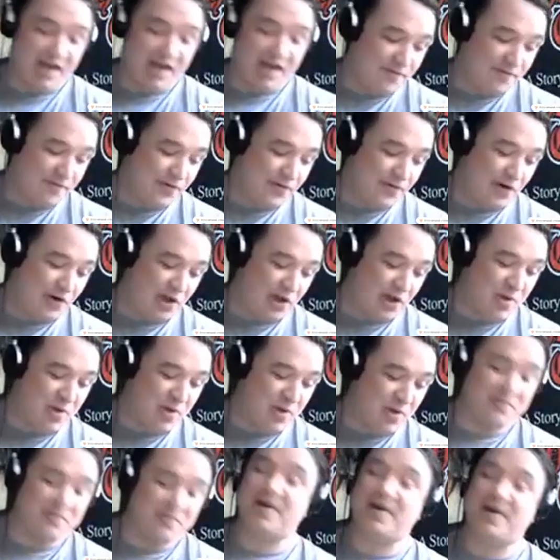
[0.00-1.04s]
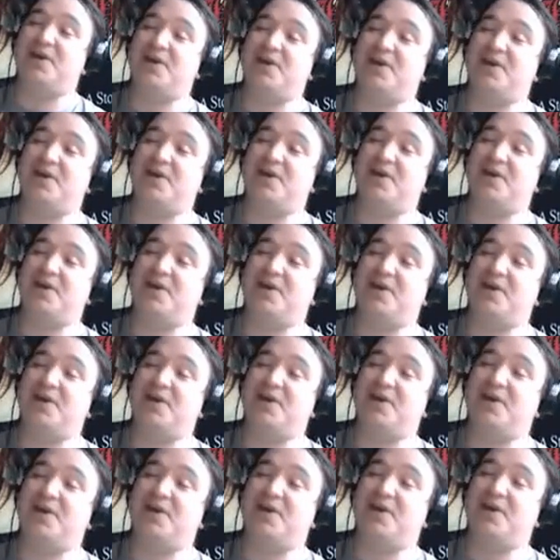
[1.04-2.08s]
just a little reward for
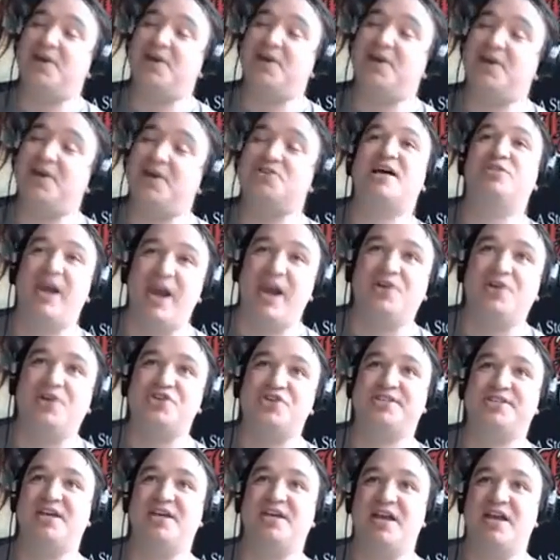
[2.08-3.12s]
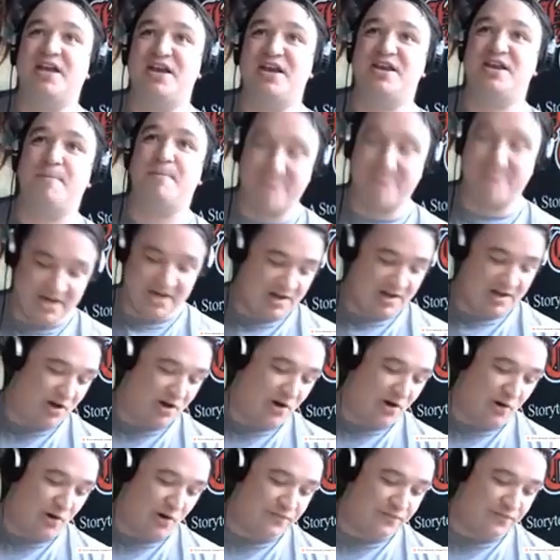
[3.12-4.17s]
whoever manages to tell the largest
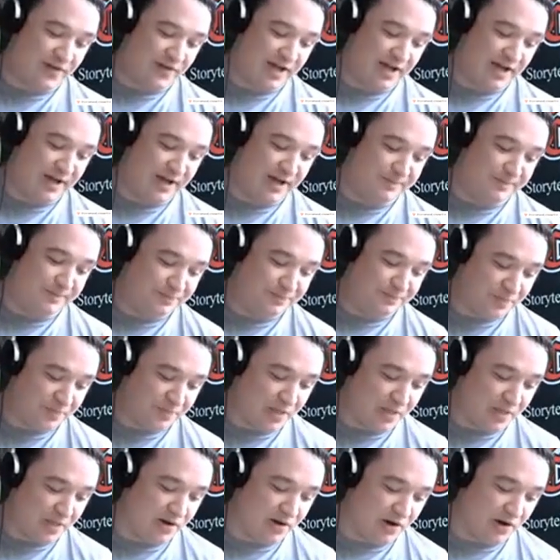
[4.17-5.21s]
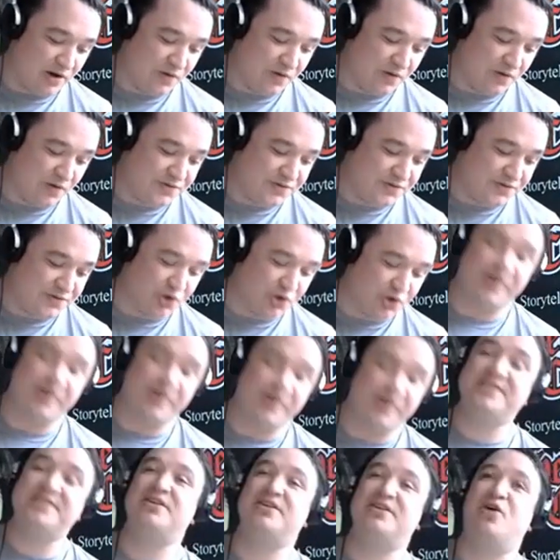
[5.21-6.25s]
number of
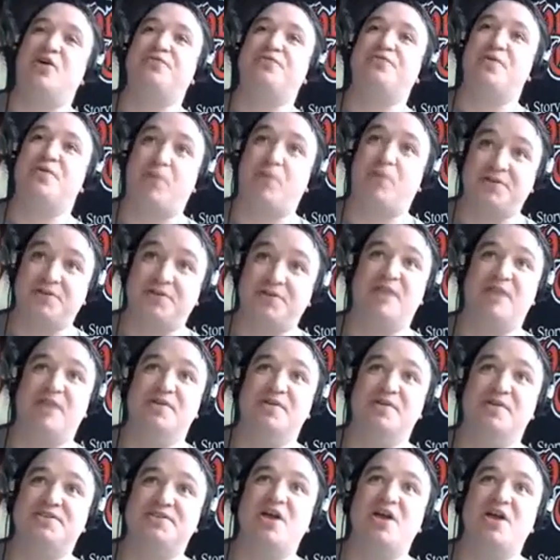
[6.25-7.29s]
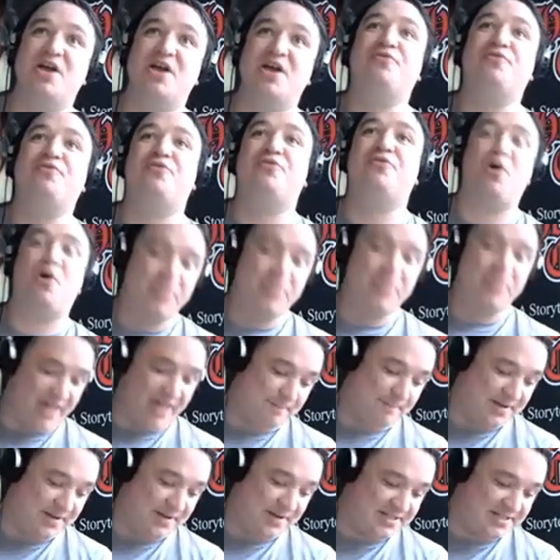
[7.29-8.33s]
stories of plot elements
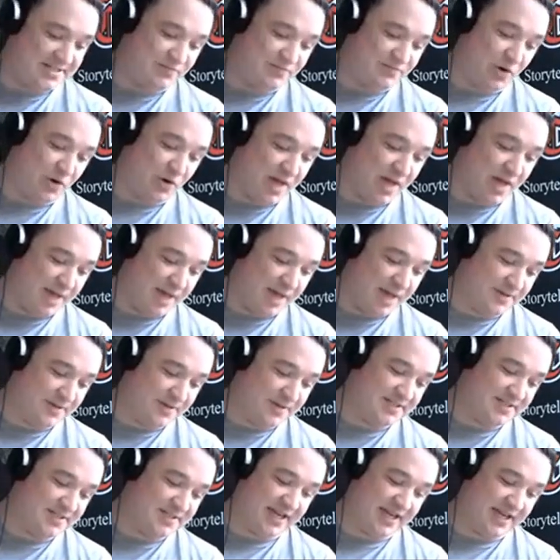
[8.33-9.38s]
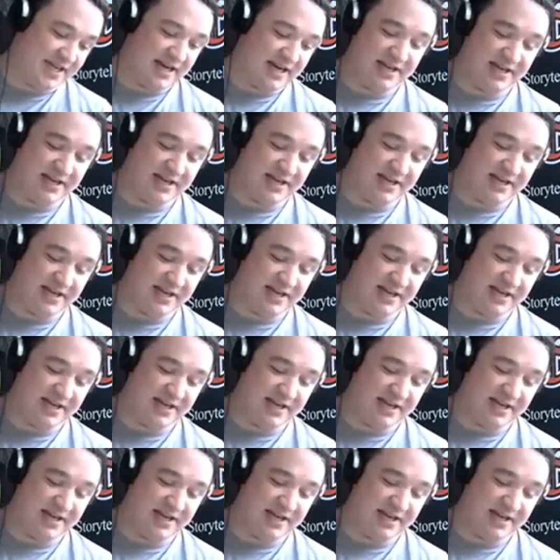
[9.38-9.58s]
from a